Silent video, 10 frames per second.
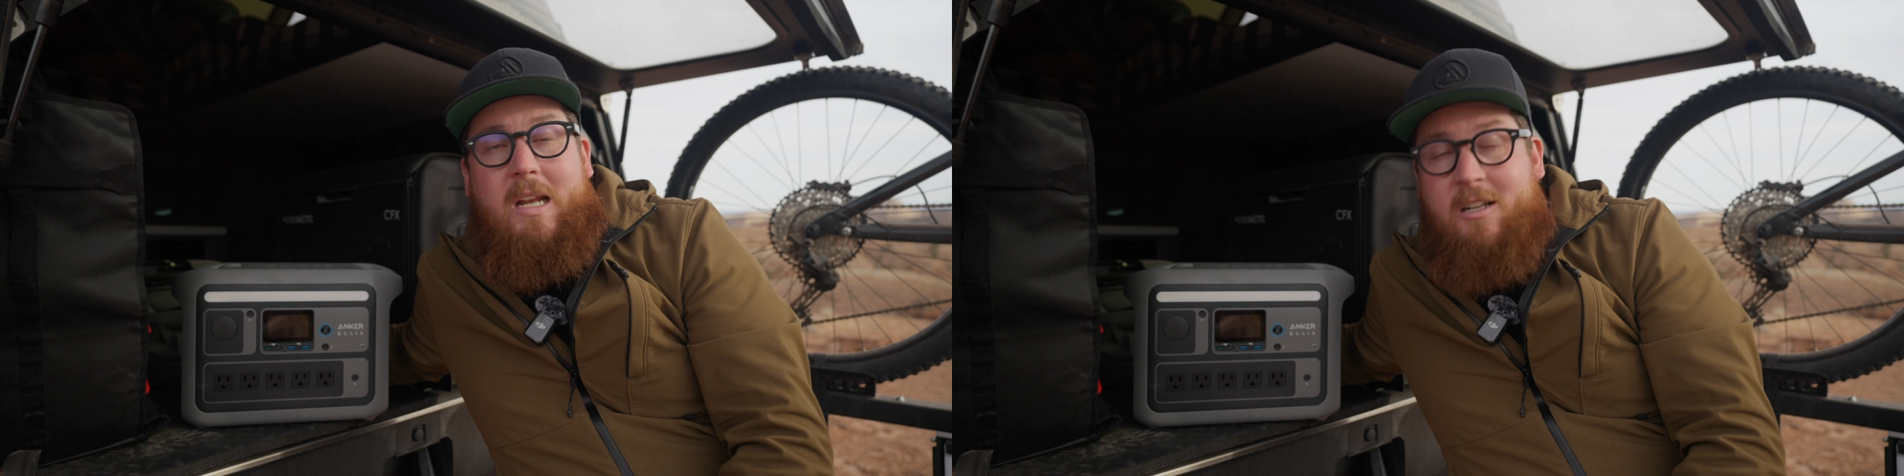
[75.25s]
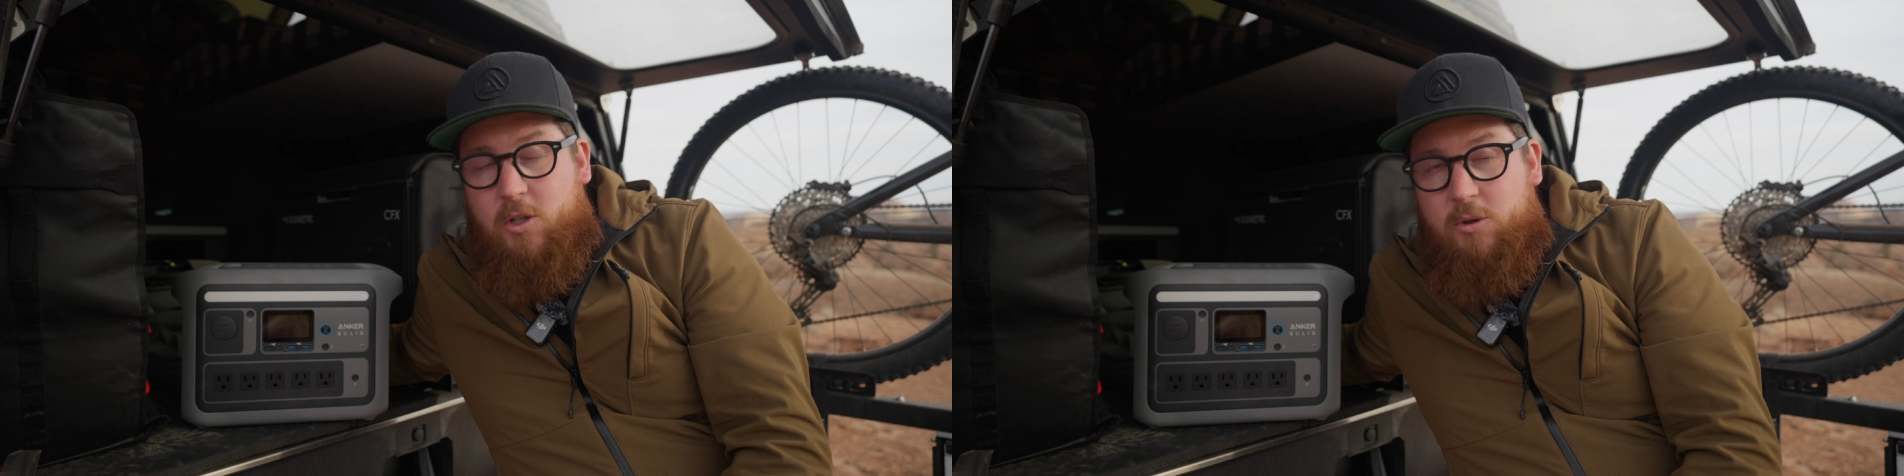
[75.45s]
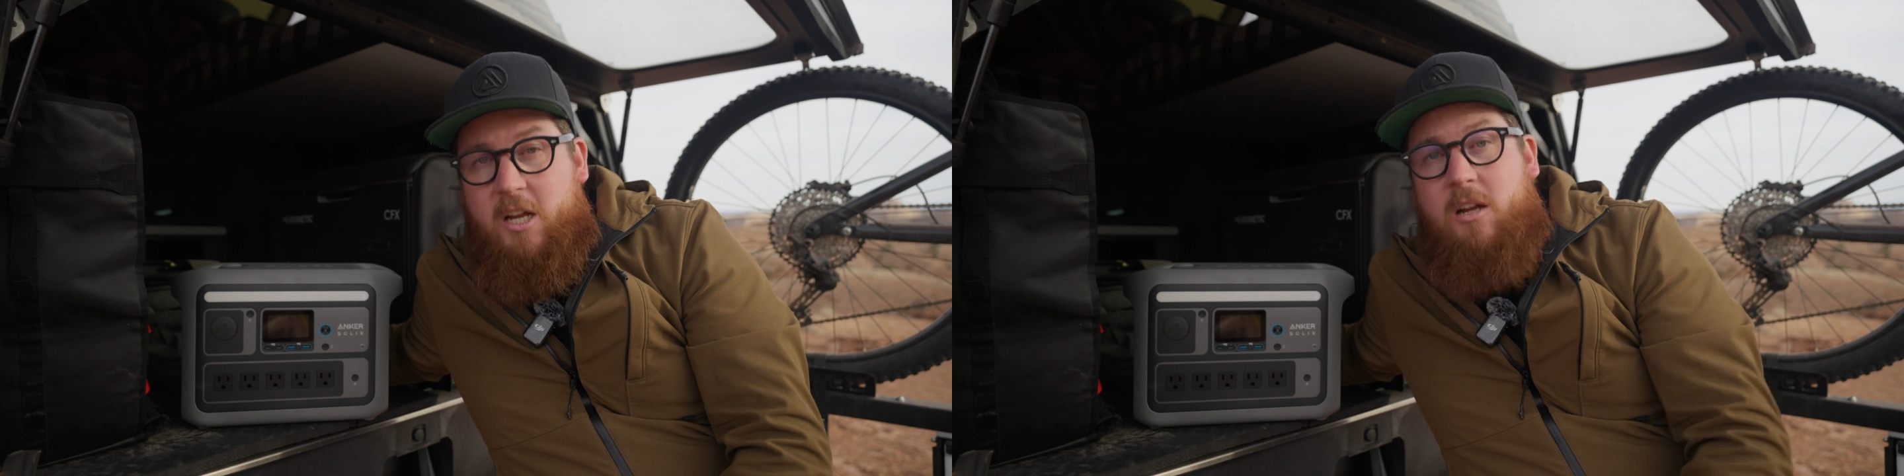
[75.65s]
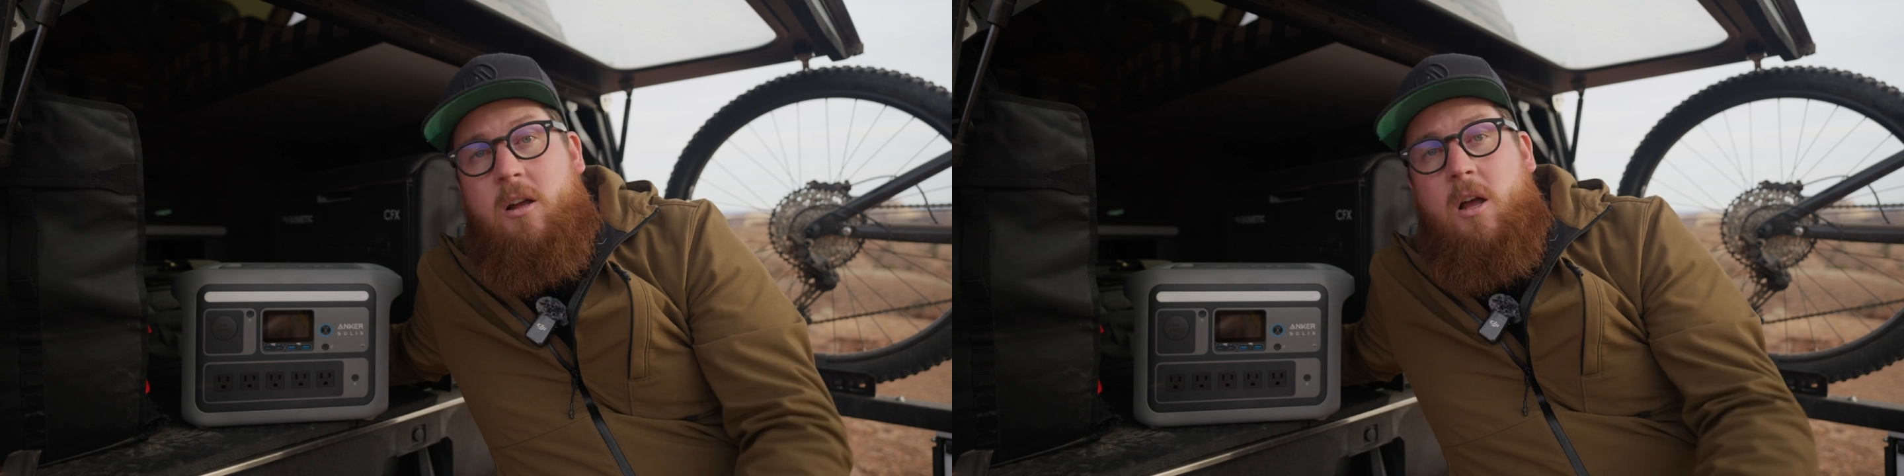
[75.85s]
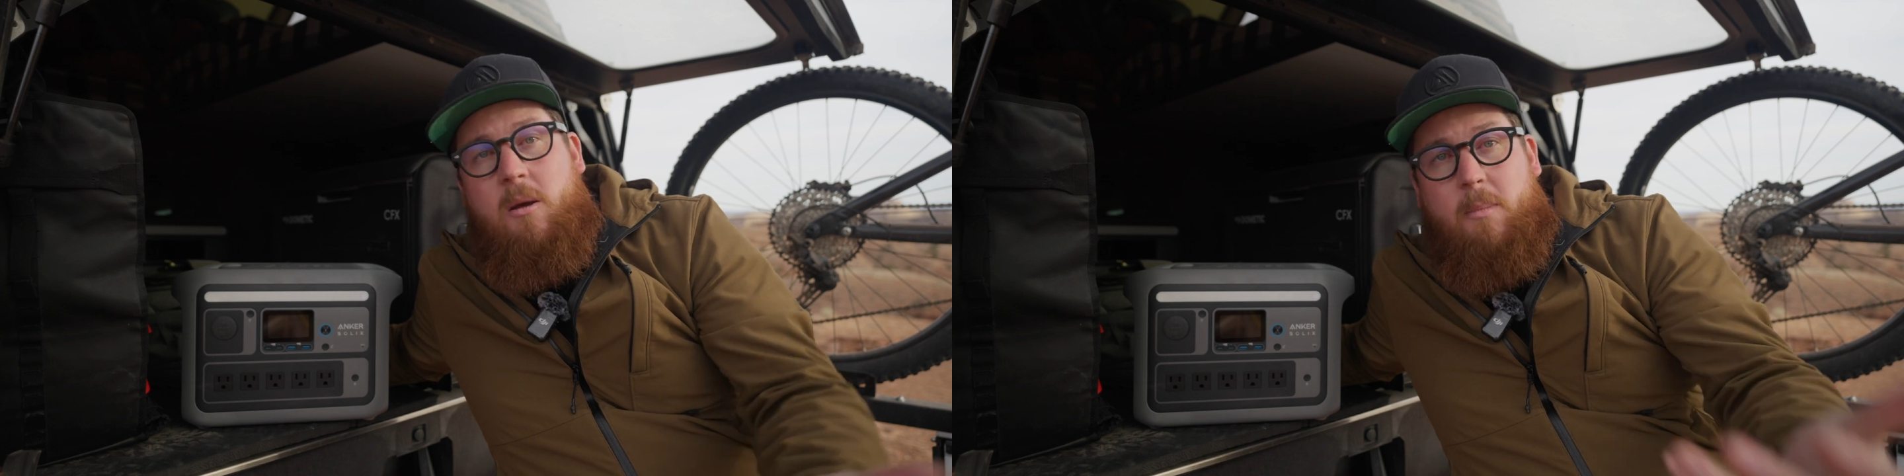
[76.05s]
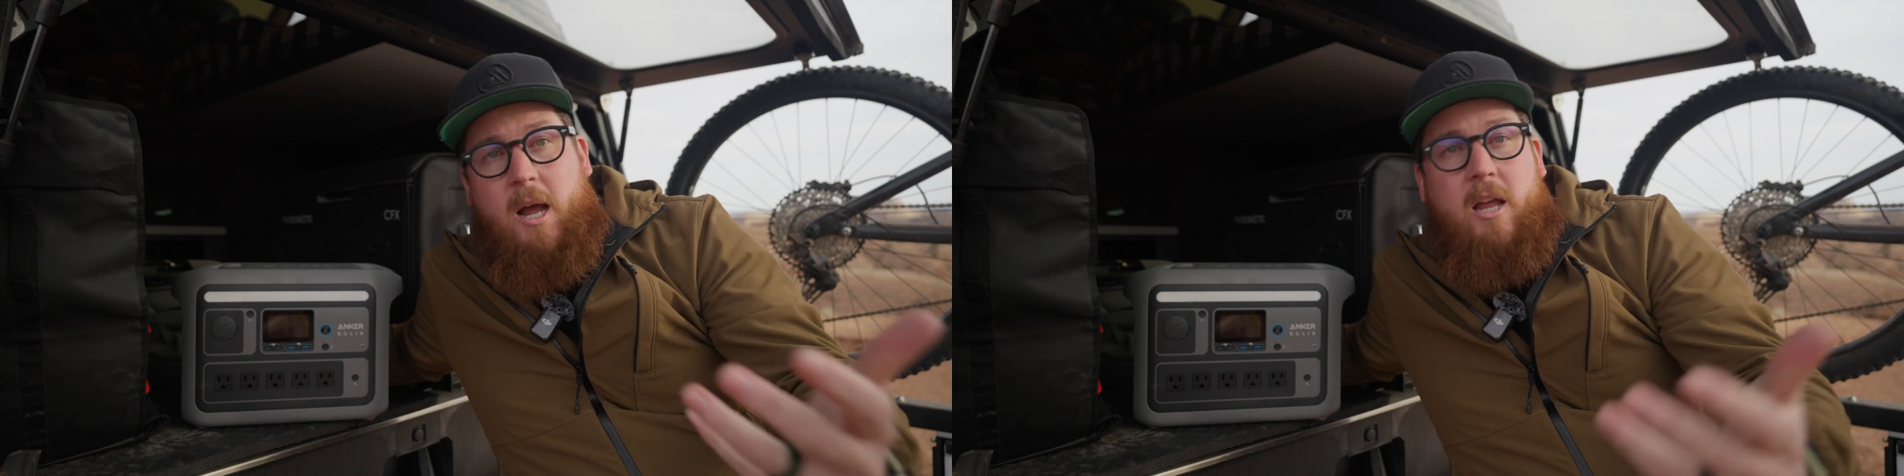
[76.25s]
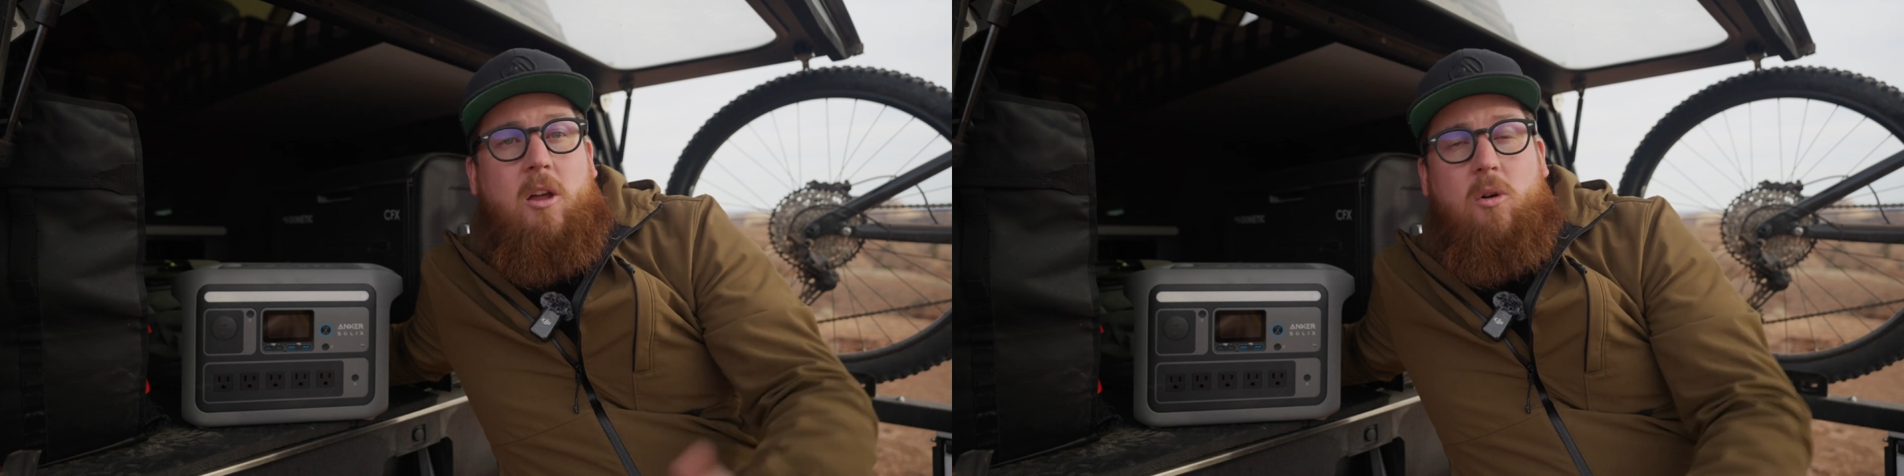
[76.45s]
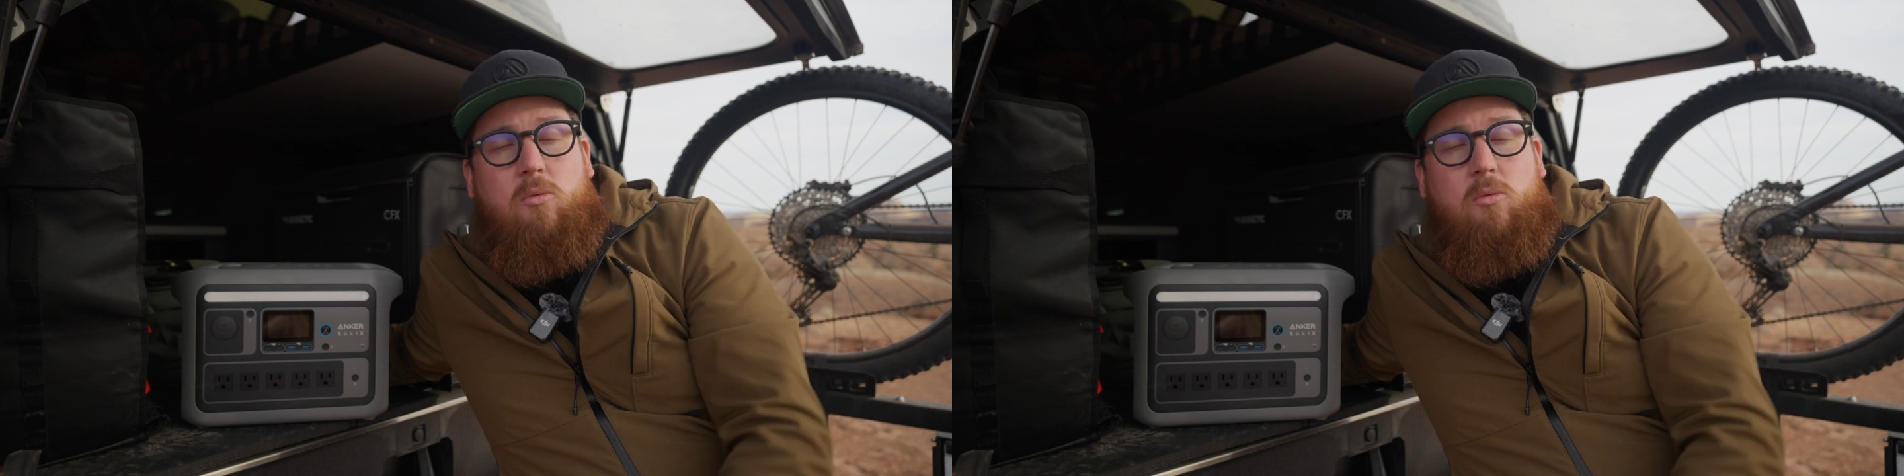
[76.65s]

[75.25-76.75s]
including my